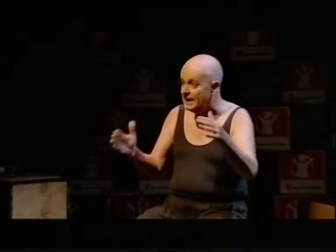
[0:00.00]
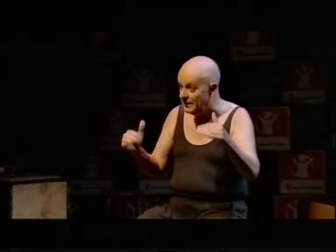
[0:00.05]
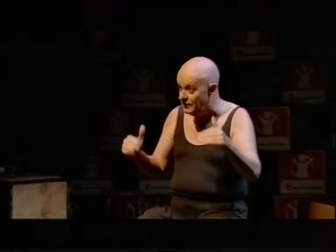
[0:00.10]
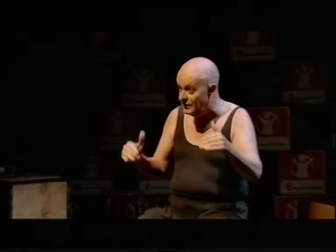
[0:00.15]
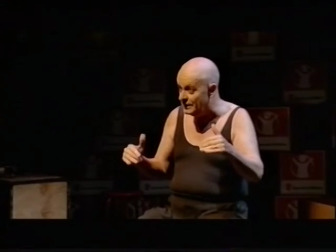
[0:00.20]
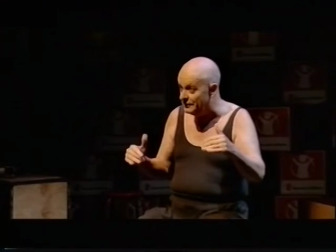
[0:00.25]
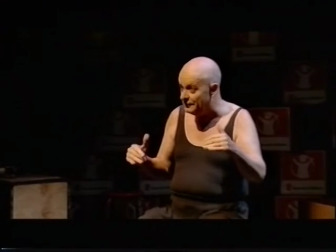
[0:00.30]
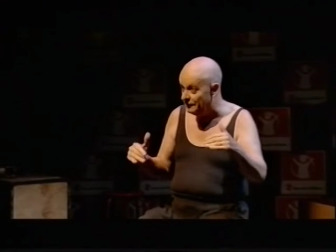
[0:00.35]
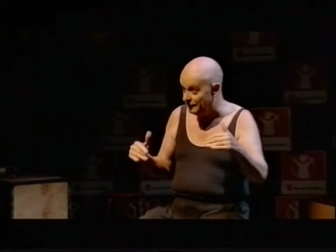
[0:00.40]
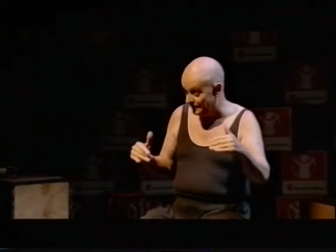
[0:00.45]
in
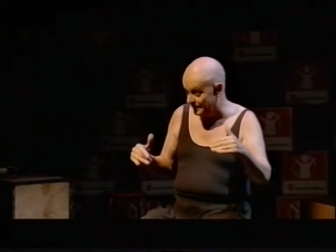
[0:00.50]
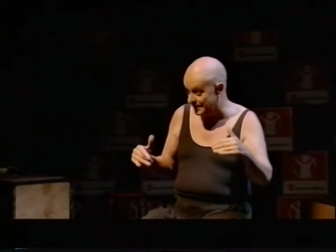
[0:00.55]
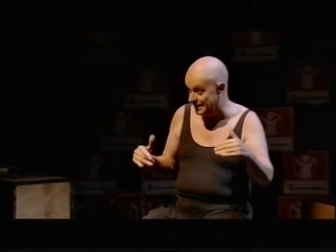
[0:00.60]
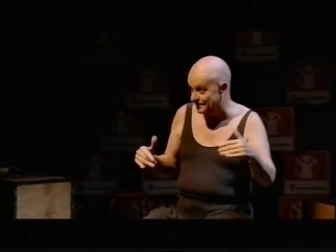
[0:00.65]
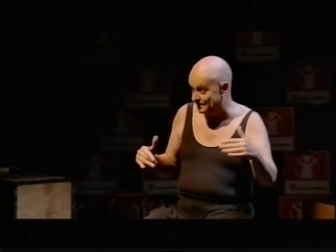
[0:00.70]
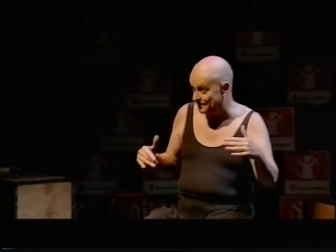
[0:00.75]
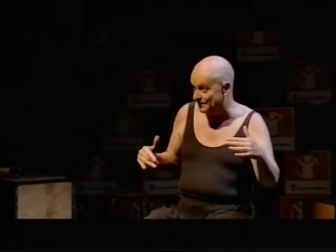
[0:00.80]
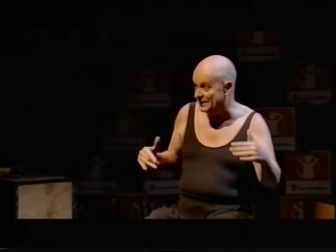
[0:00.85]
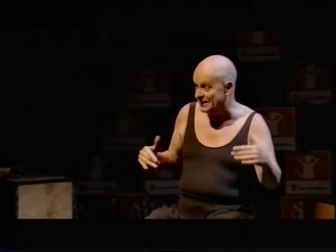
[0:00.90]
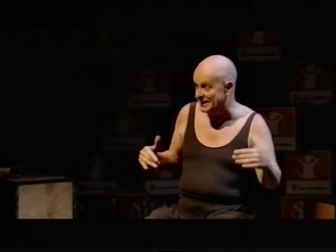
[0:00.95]
the
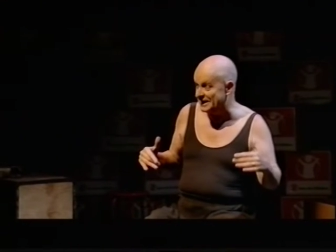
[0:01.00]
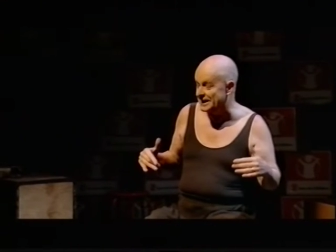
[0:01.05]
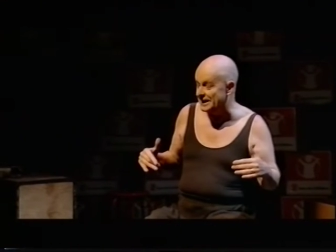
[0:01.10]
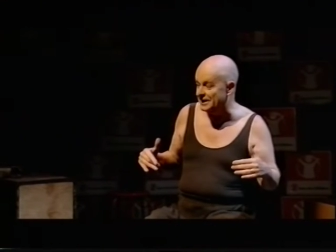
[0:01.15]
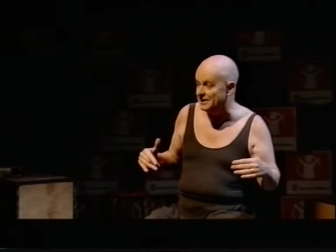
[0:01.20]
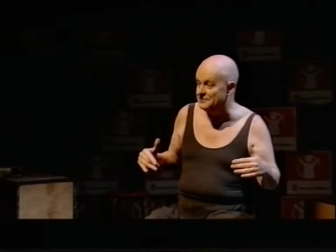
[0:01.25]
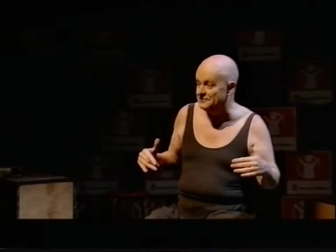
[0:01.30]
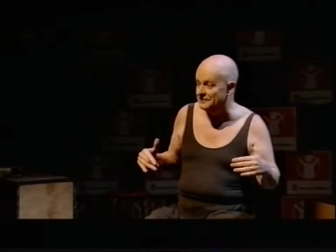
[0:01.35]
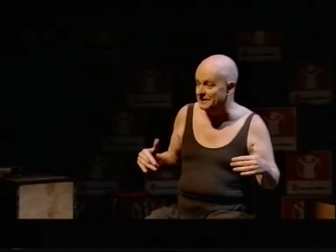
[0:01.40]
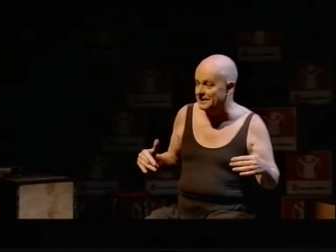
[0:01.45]
the
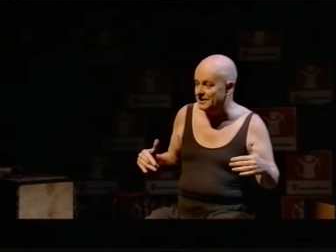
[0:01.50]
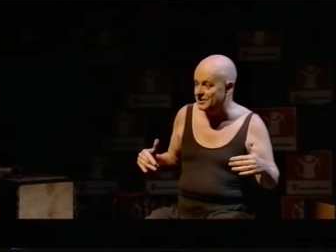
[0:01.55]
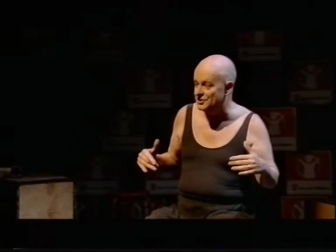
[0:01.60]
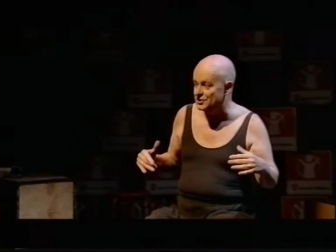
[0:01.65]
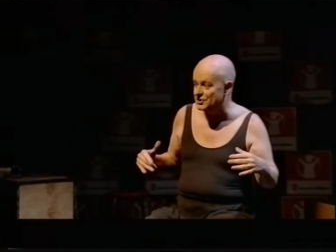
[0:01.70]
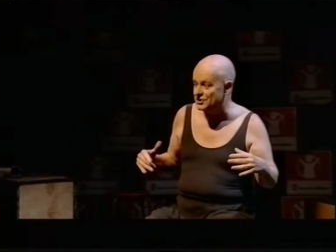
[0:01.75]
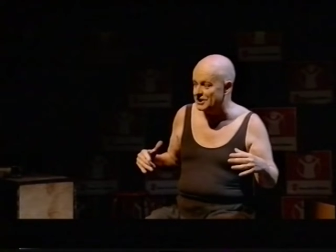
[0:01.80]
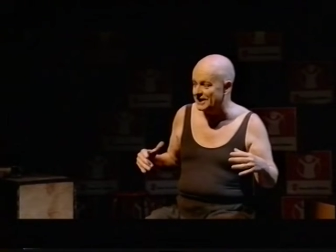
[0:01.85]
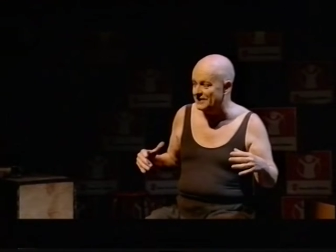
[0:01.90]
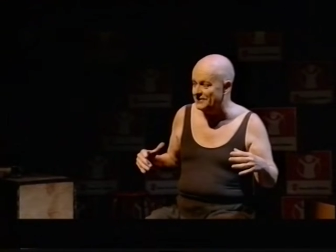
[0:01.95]
coloured
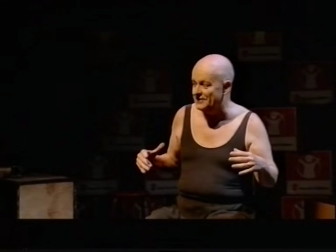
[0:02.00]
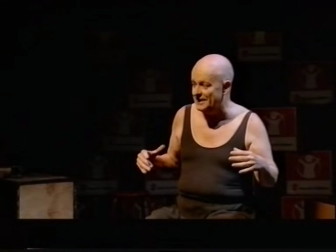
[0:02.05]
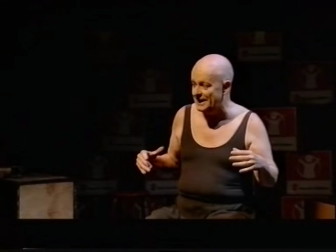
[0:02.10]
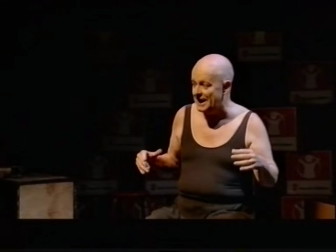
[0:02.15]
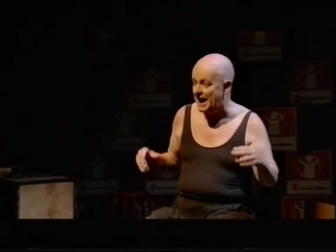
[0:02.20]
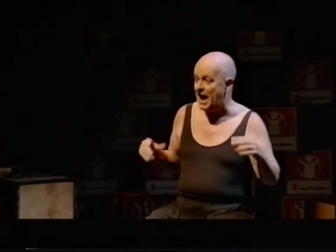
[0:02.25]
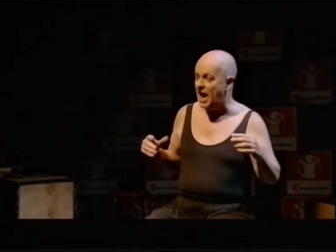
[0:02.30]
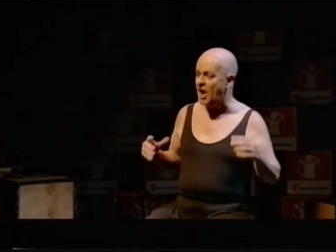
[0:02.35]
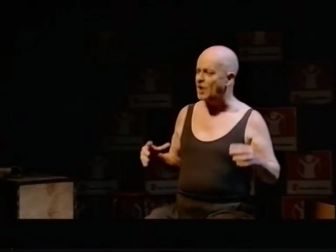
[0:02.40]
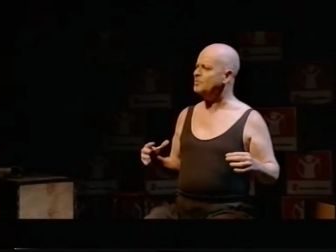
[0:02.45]
village in the
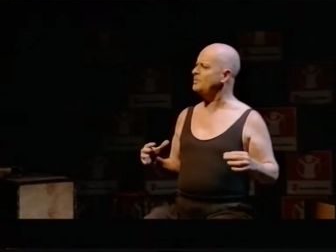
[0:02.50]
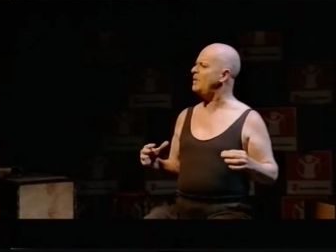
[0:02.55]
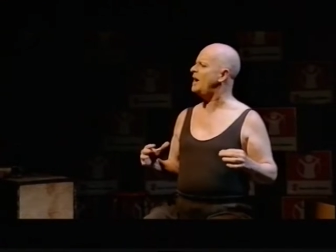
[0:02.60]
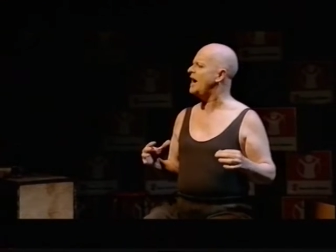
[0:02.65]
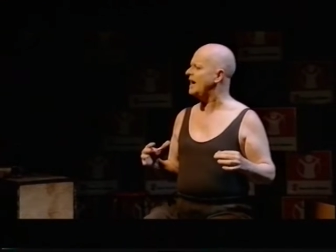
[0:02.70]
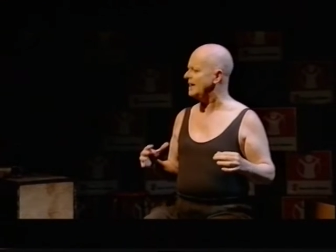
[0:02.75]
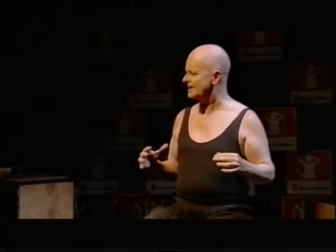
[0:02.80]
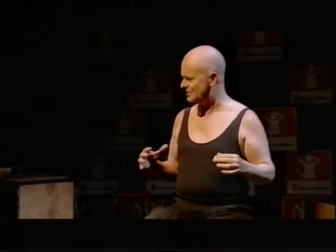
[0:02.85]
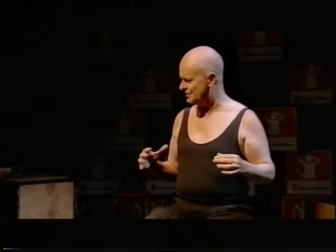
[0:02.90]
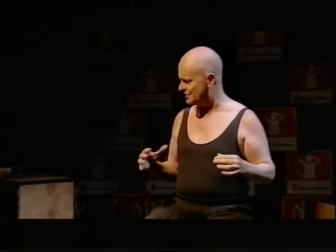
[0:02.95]
Hout Bay
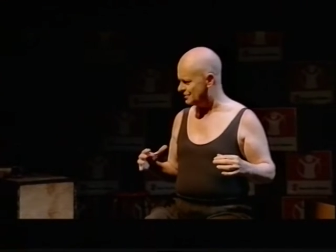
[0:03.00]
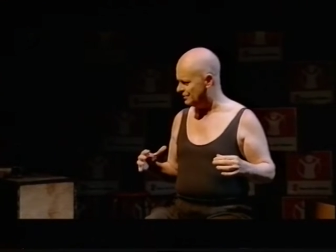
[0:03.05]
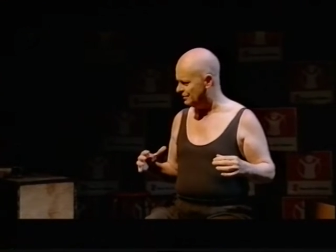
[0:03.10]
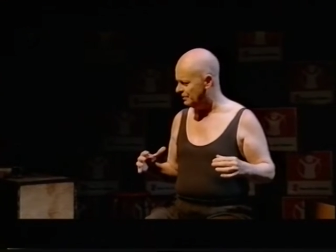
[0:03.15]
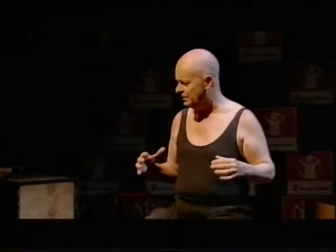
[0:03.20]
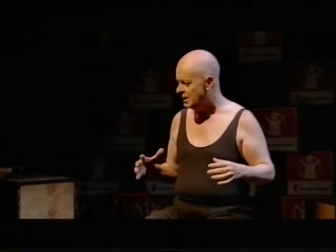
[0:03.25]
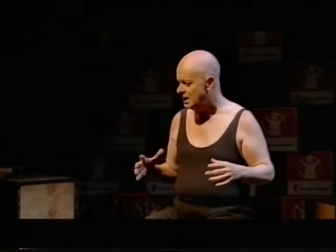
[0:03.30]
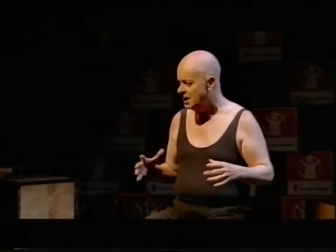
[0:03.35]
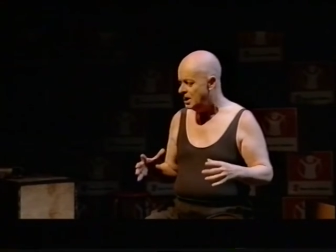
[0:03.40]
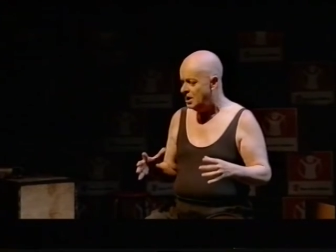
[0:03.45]
High School,